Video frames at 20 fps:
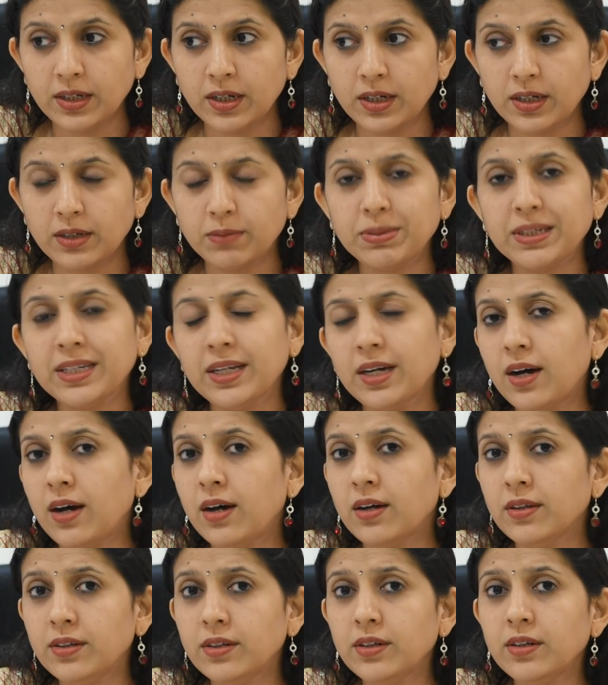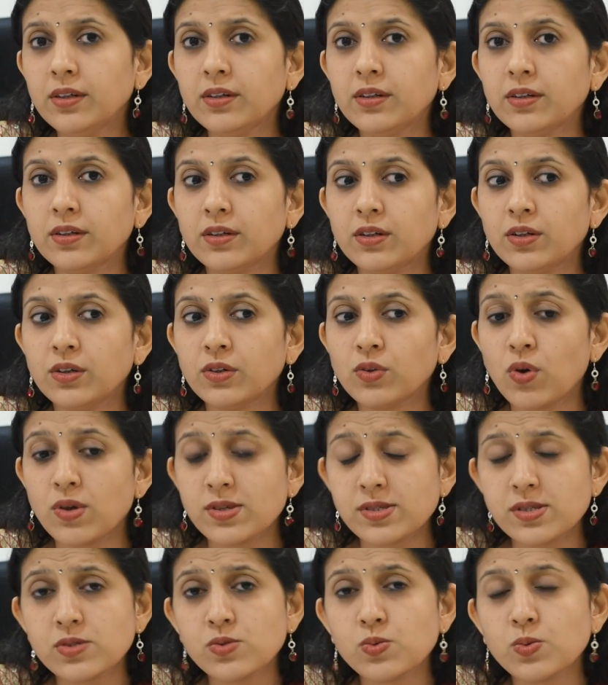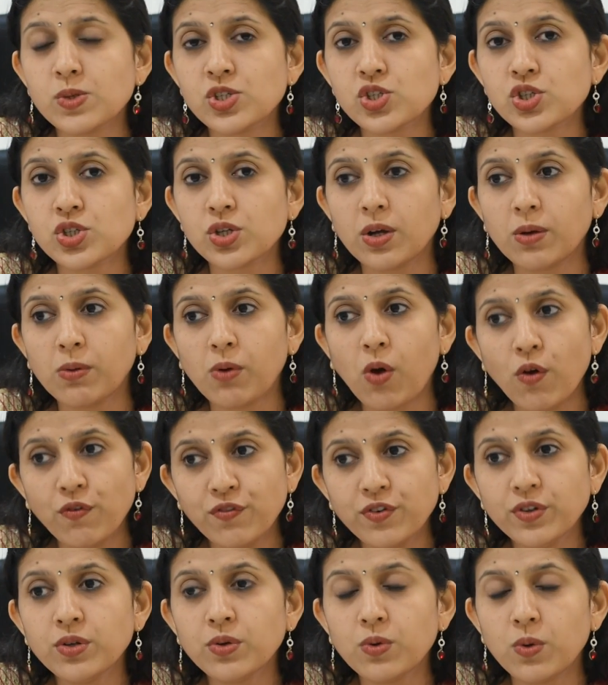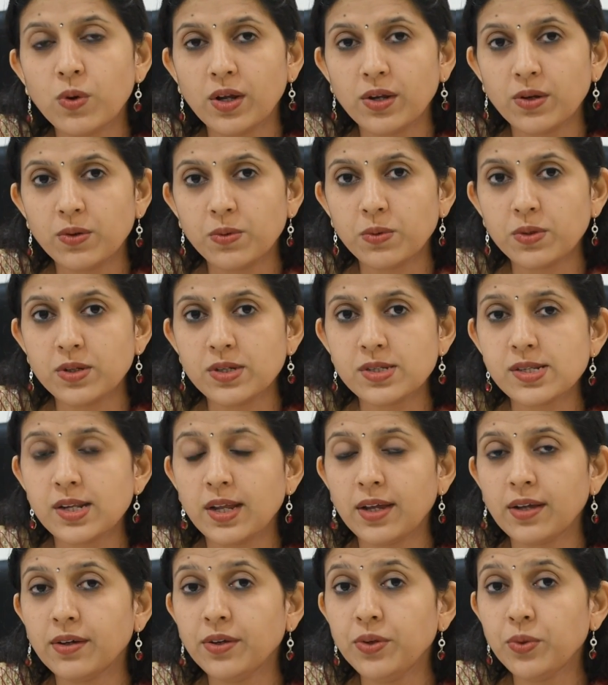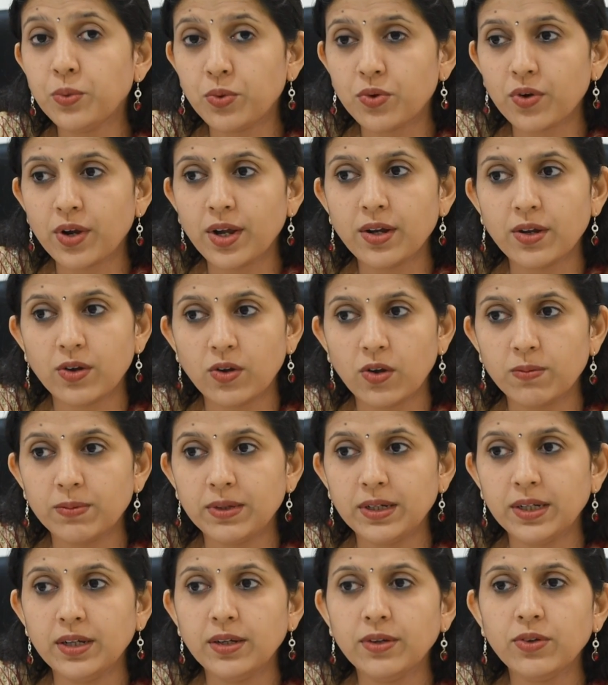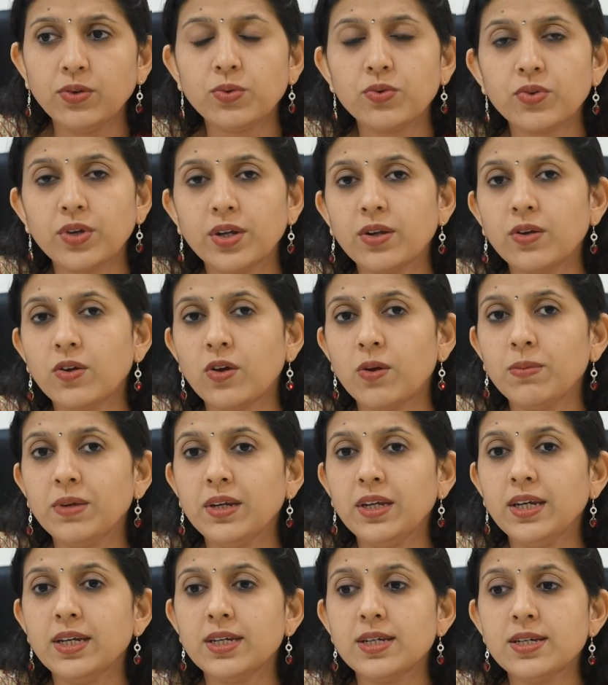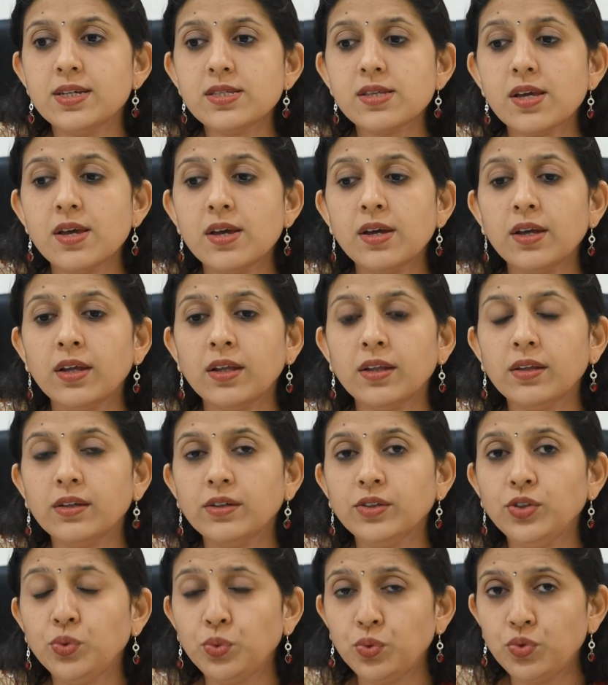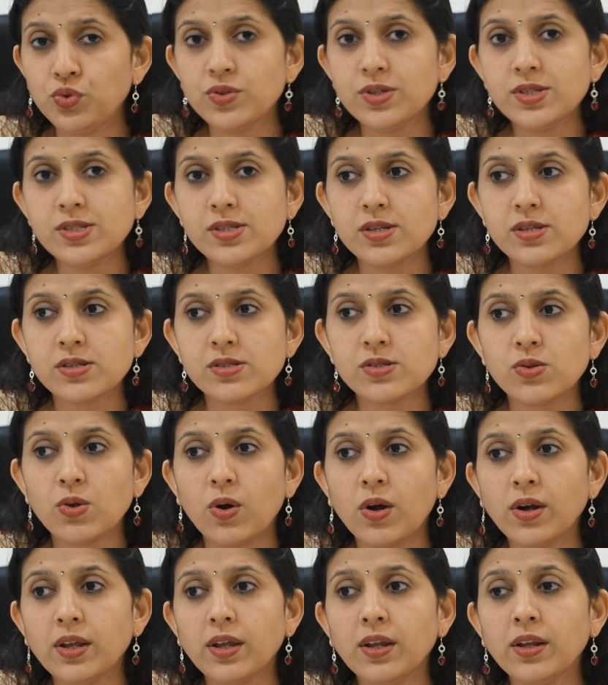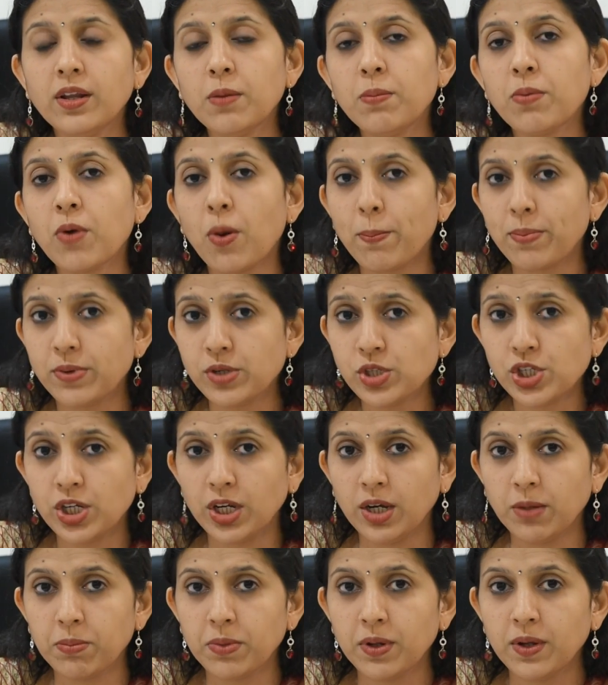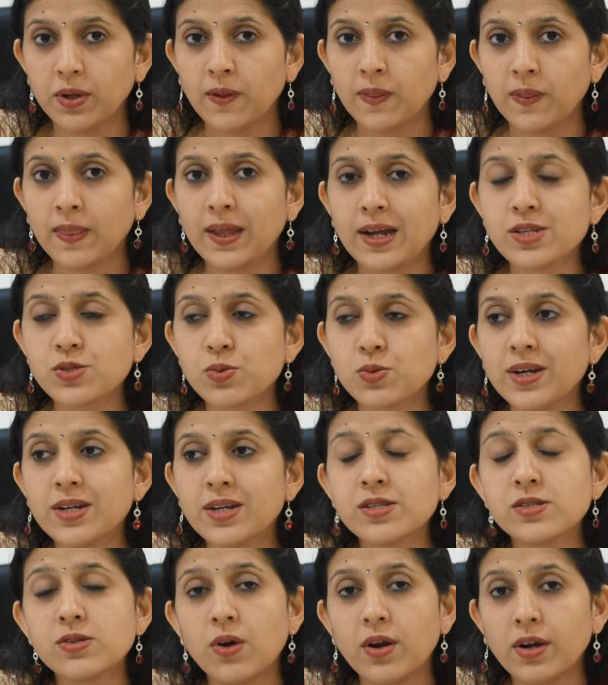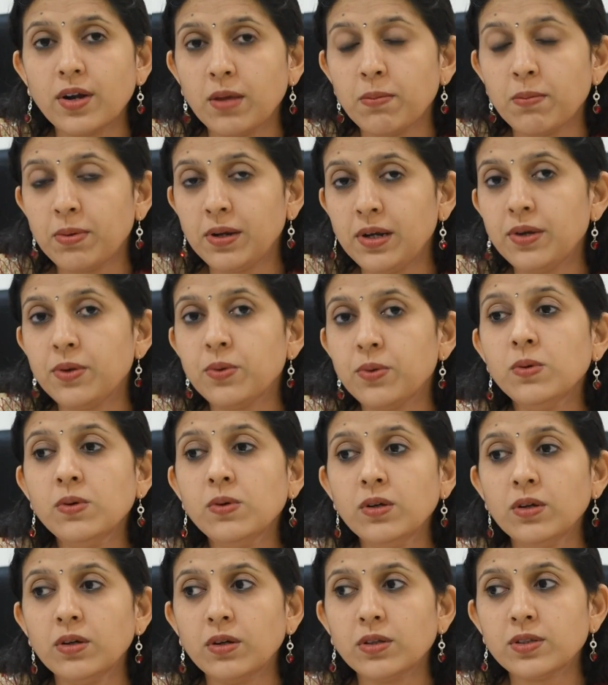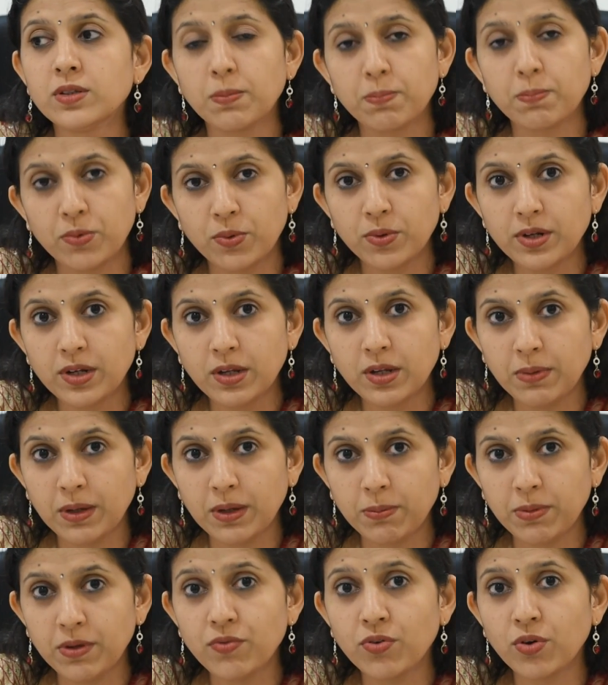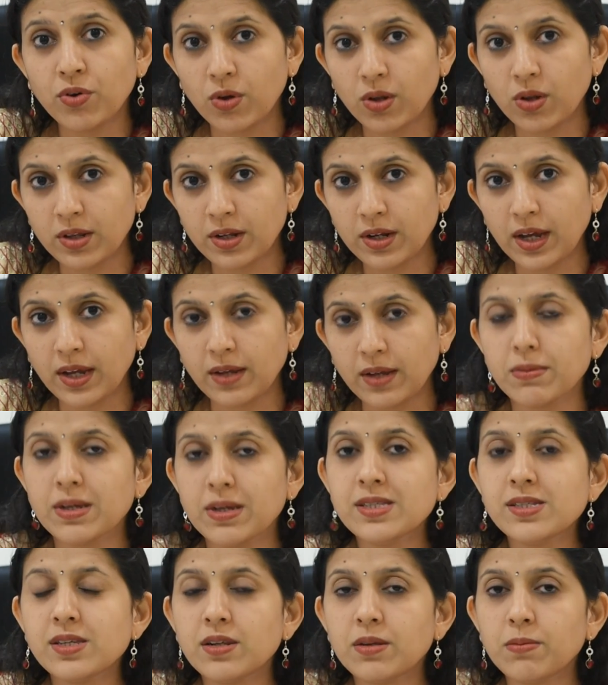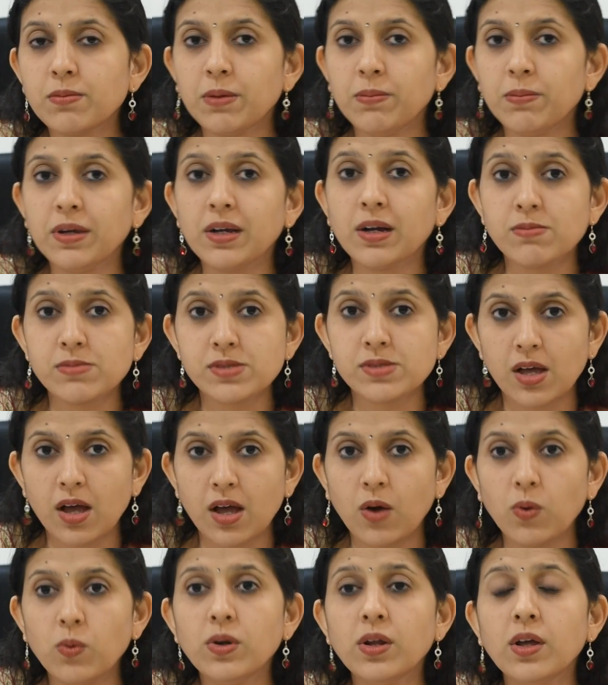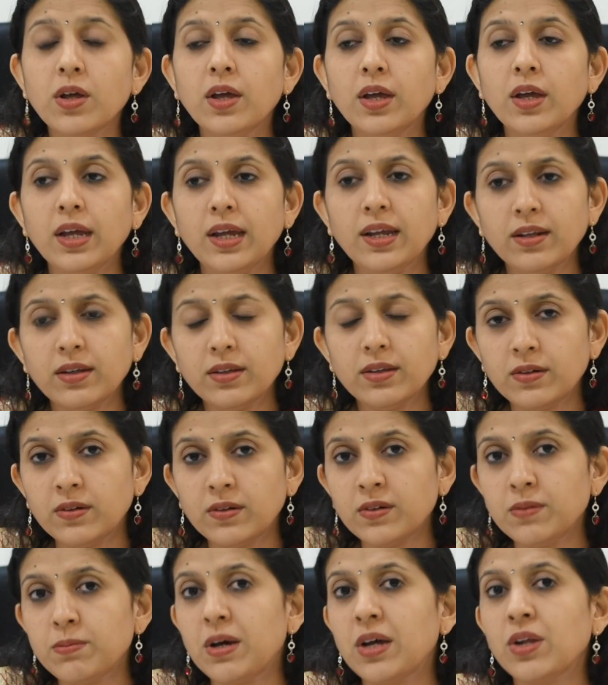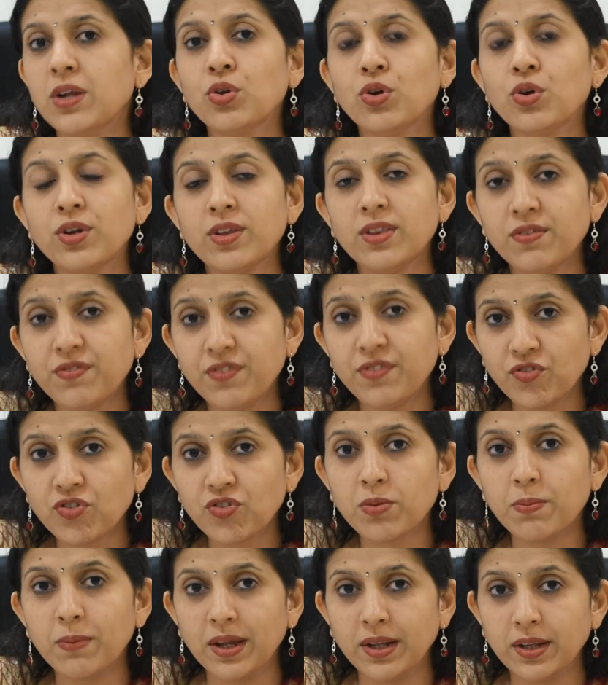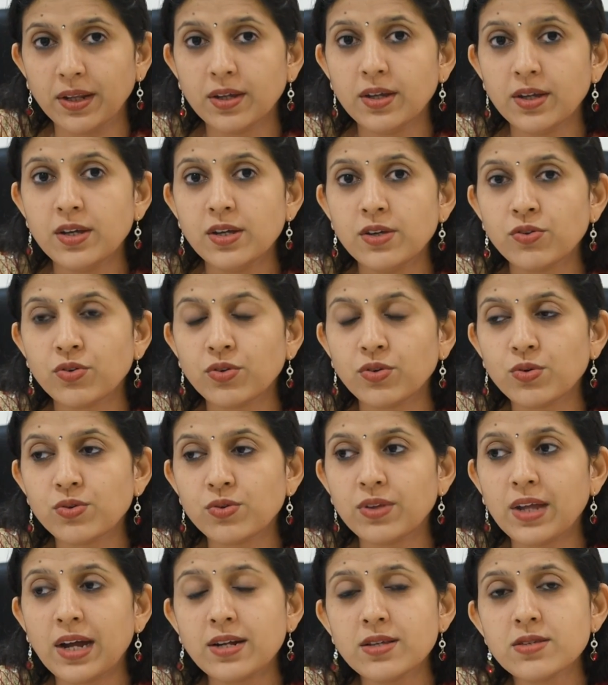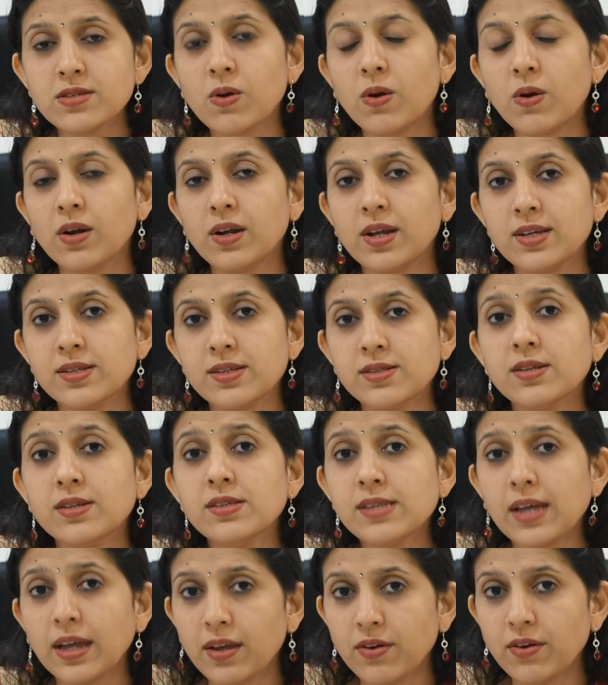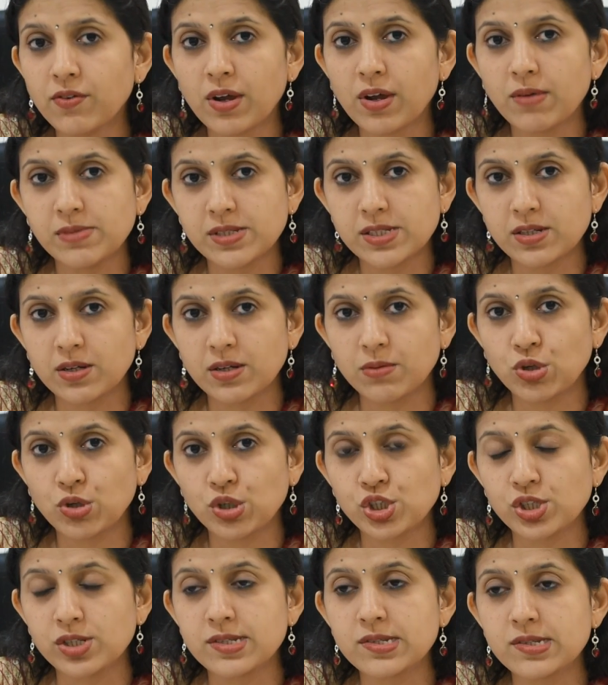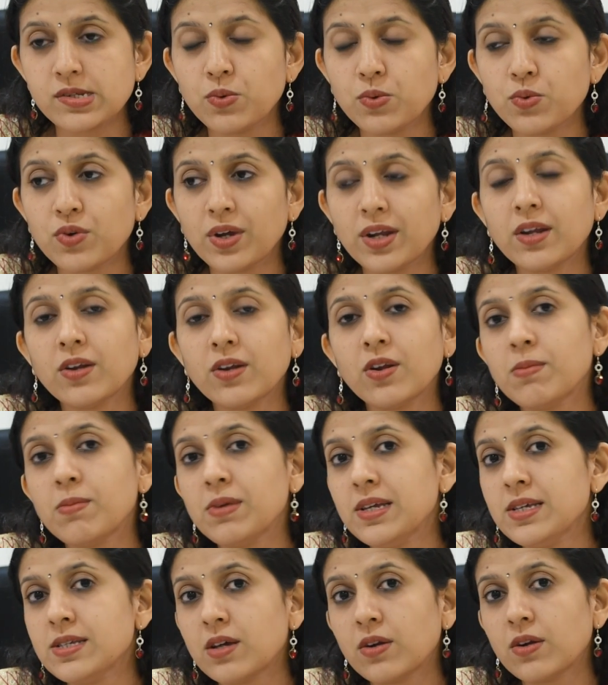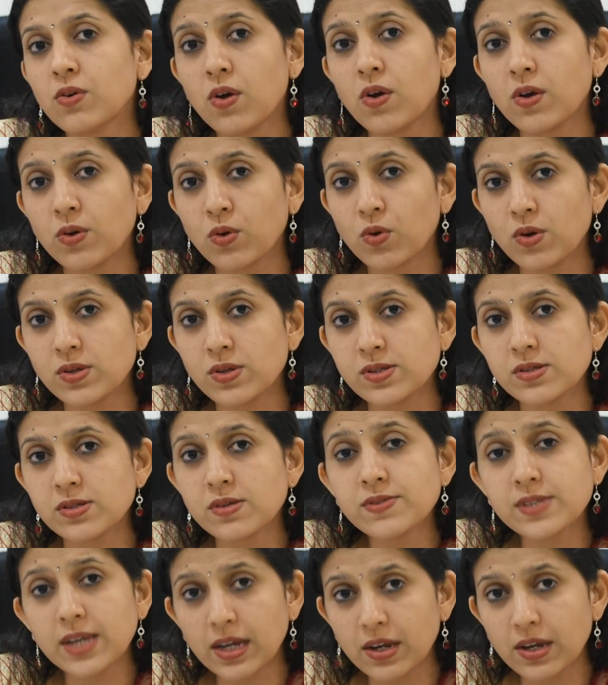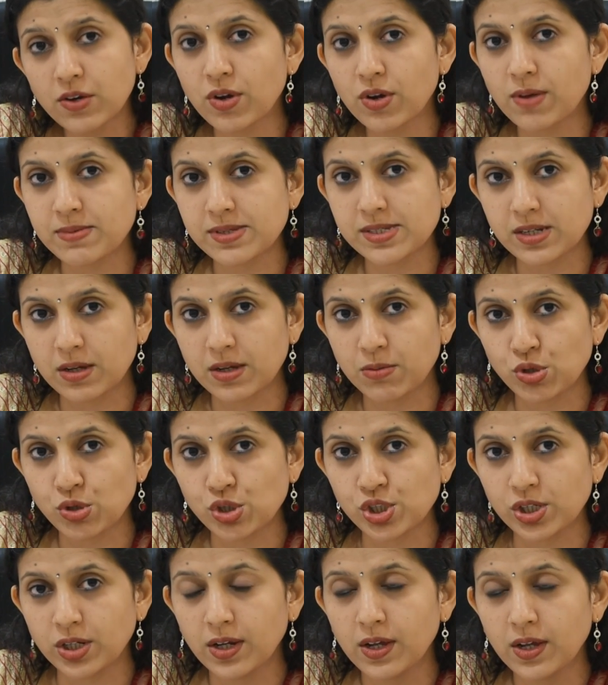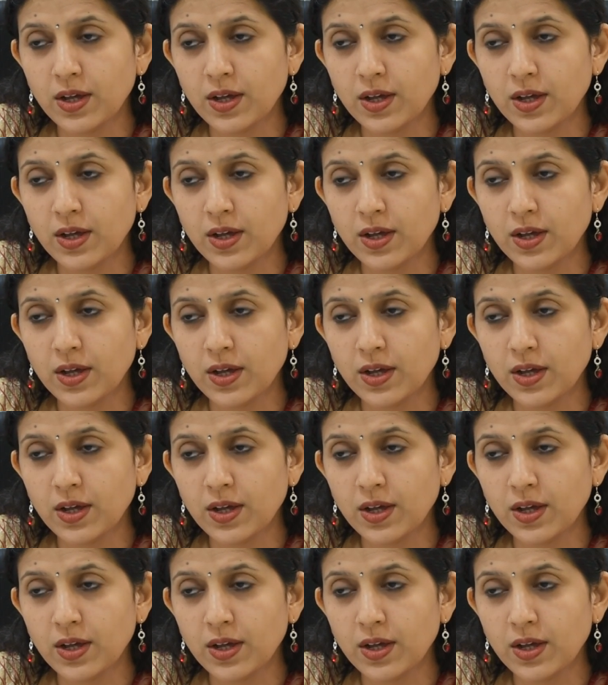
But there are other causes which often go unnoticed, like a uterine anomaly. Uterine anomaly is the uterus is not in the proper shape. That's why it's not able to support the baby for all the 9 months, and the baby comes out in the third month or in the fifth month. So that is called as a second trimester abortion. So uterine anomalies are causes of second trimester abortion.